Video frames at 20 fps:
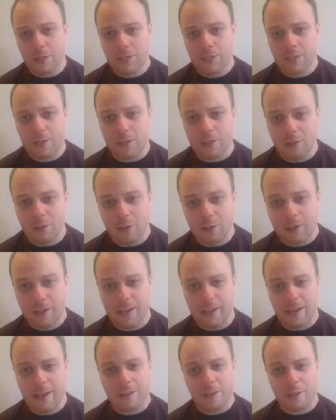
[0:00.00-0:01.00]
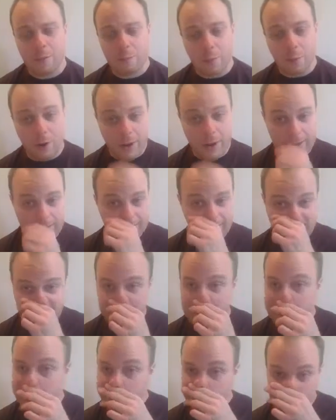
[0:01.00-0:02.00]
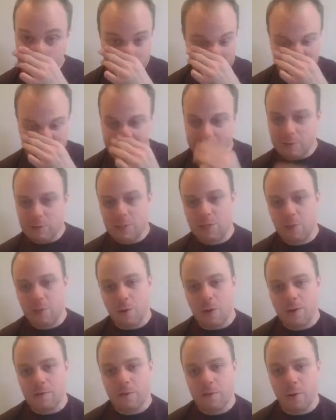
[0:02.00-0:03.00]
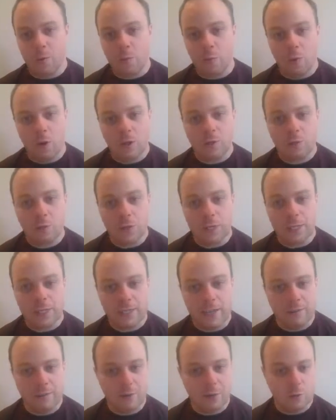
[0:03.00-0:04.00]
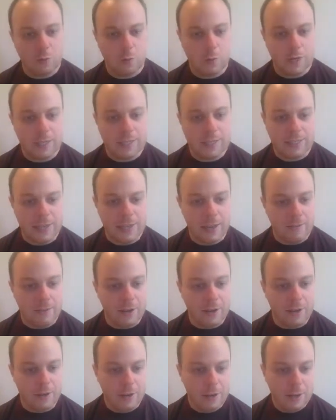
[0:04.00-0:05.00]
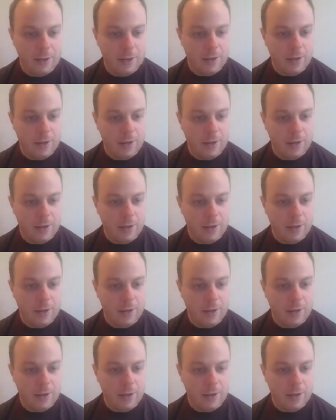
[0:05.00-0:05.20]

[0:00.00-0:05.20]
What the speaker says: it was looking at the price, it was going for $127.27